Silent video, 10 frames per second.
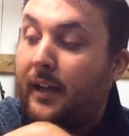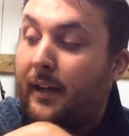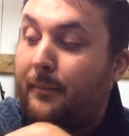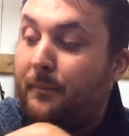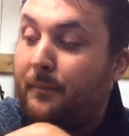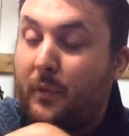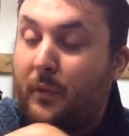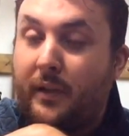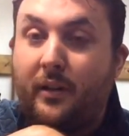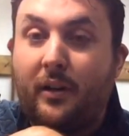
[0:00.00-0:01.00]
Um,
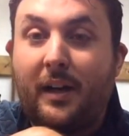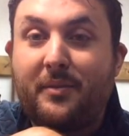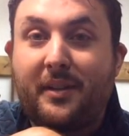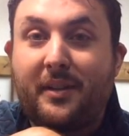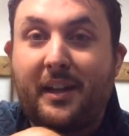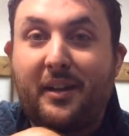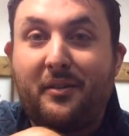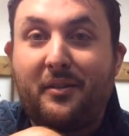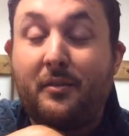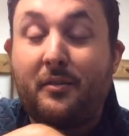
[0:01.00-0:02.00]
we're not up to date
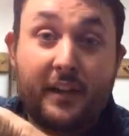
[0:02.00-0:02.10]
on.